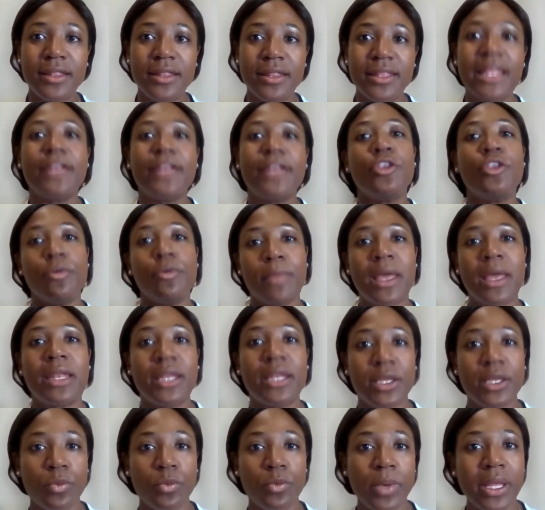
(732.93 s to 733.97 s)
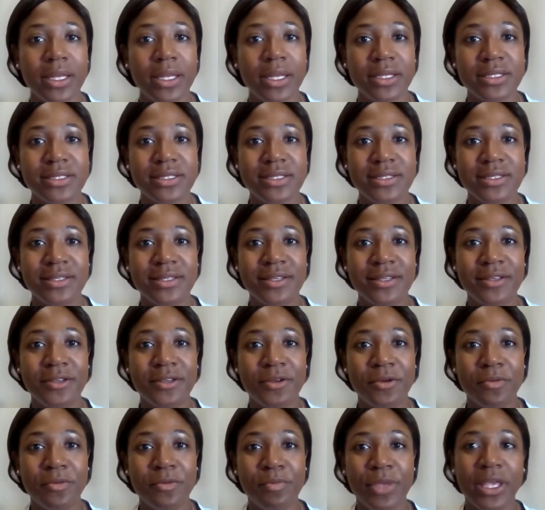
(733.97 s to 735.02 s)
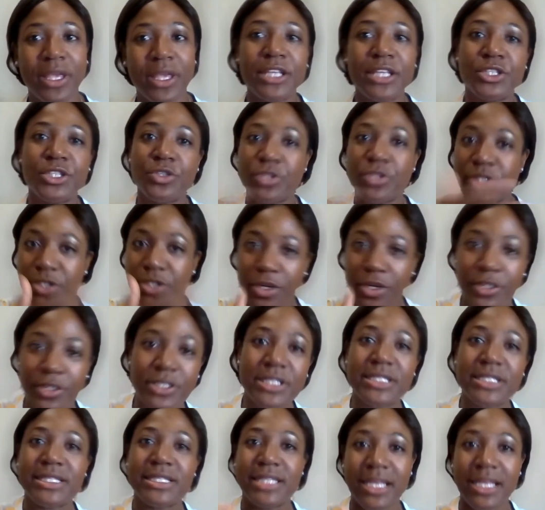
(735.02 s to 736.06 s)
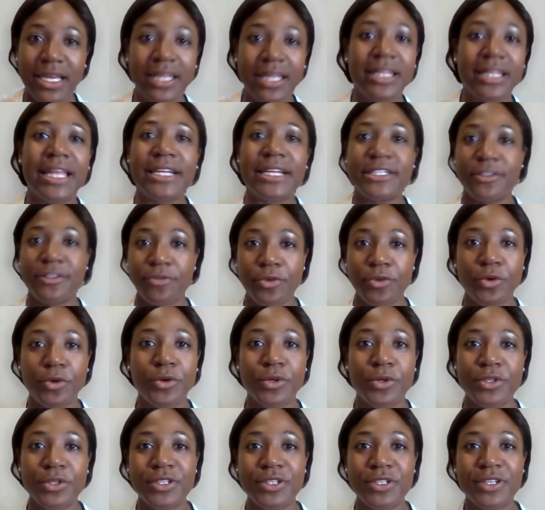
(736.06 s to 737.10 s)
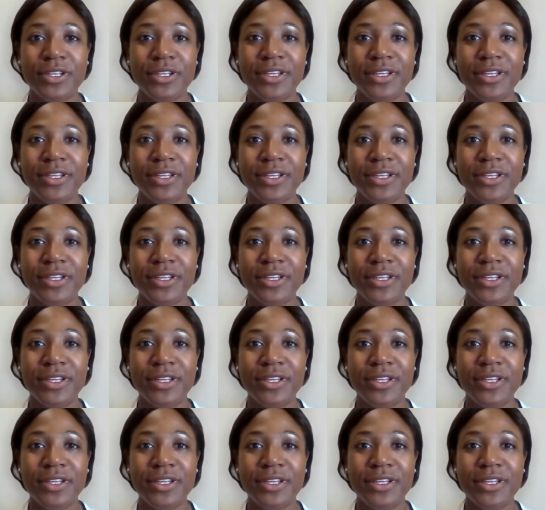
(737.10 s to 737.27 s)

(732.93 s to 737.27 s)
then humanity wins because you start to see a collective good.